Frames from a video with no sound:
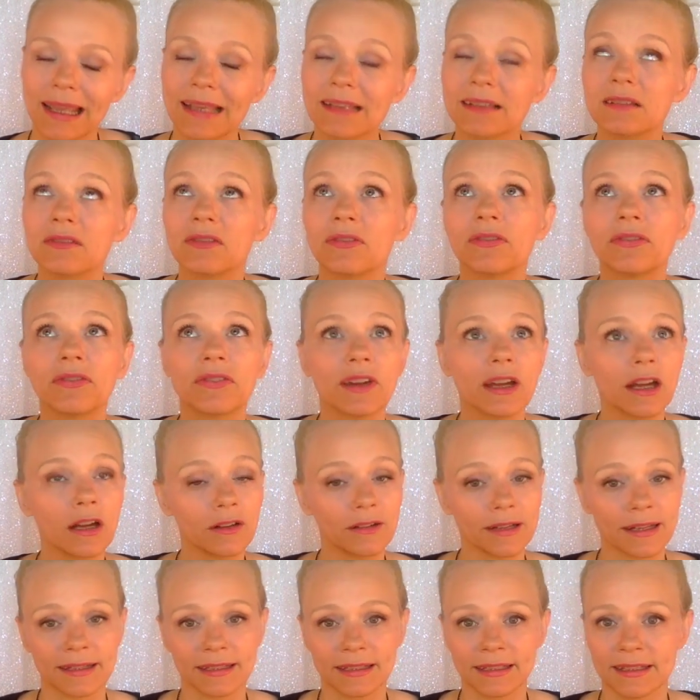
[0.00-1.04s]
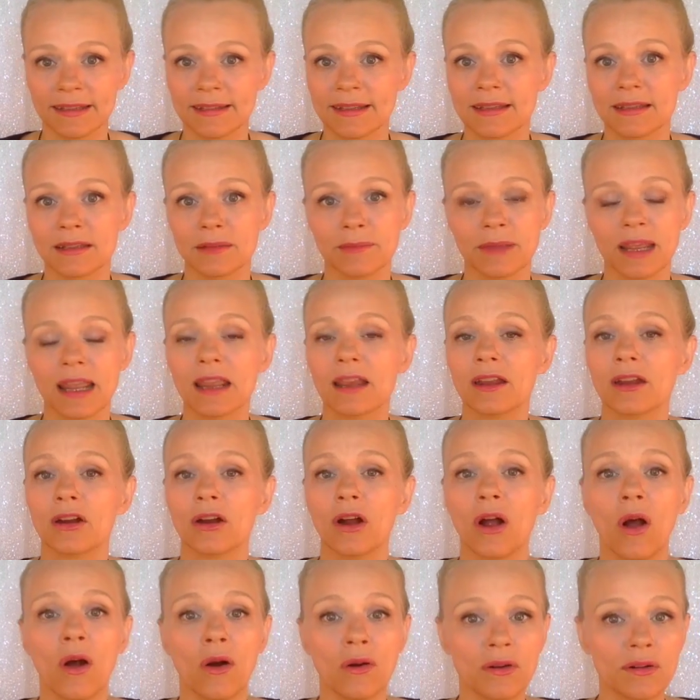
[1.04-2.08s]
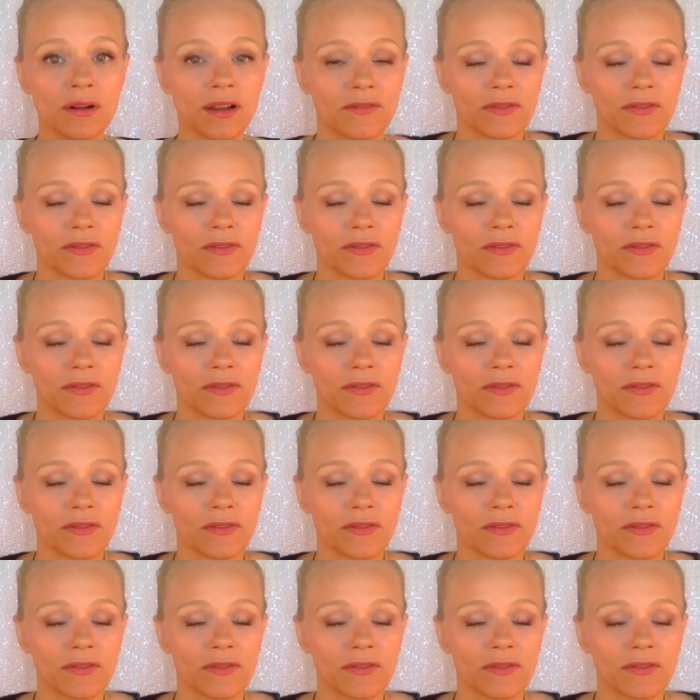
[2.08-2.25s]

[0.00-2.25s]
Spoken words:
It's very easy to make your own.